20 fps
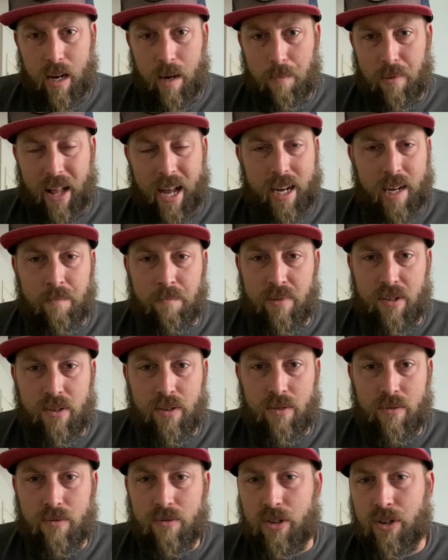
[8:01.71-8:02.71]
a black and
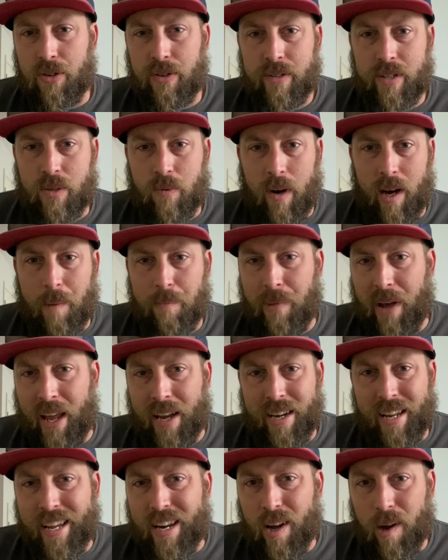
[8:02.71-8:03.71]
blue Guggen Squad
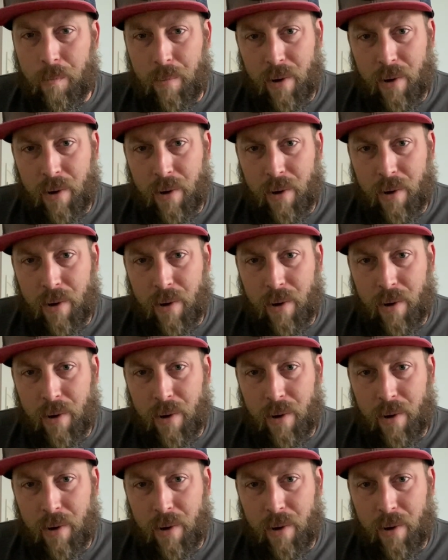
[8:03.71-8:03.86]
bandito